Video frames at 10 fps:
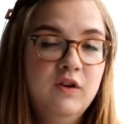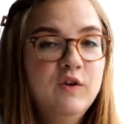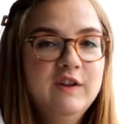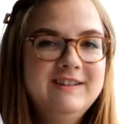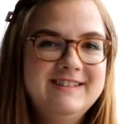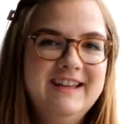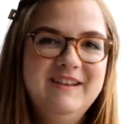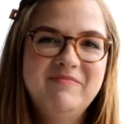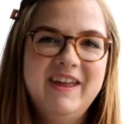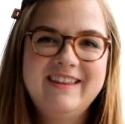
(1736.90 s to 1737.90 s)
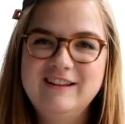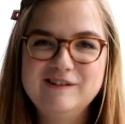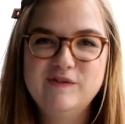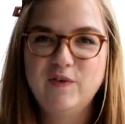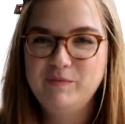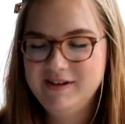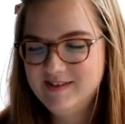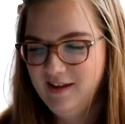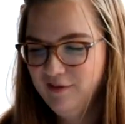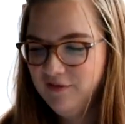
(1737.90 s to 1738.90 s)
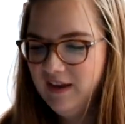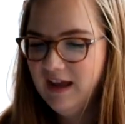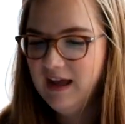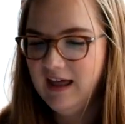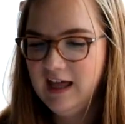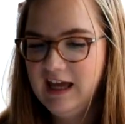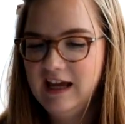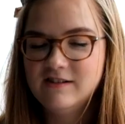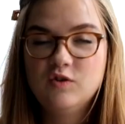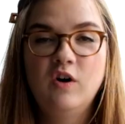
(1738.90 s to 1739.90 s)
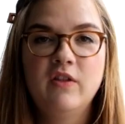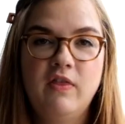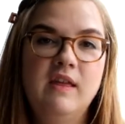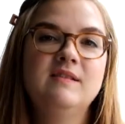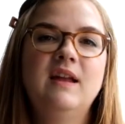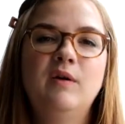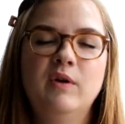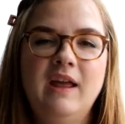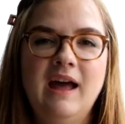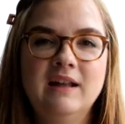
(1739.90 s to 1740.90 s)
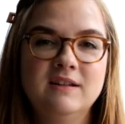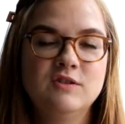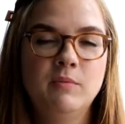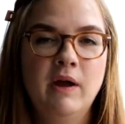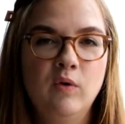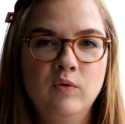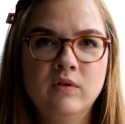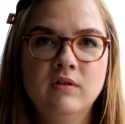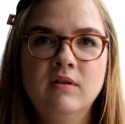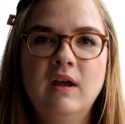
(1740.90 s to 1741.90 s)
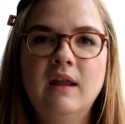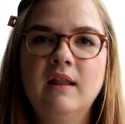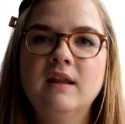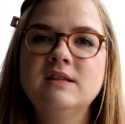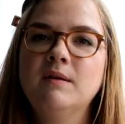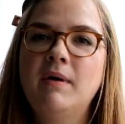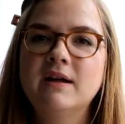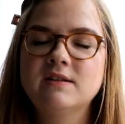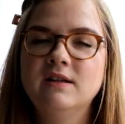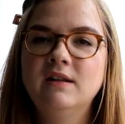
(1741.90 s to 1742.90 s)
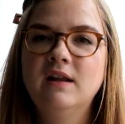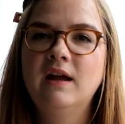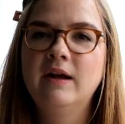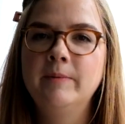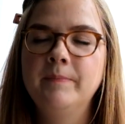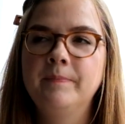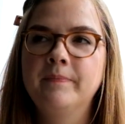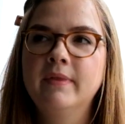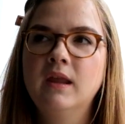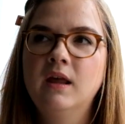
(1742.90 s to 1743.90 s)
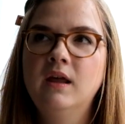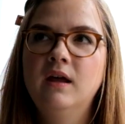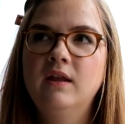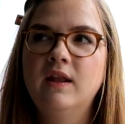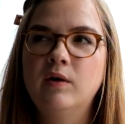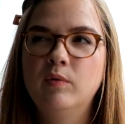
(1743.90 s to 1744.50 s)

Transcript: notes to make notes for myself as to all the things that I want to add into my own knitting pattern um, that I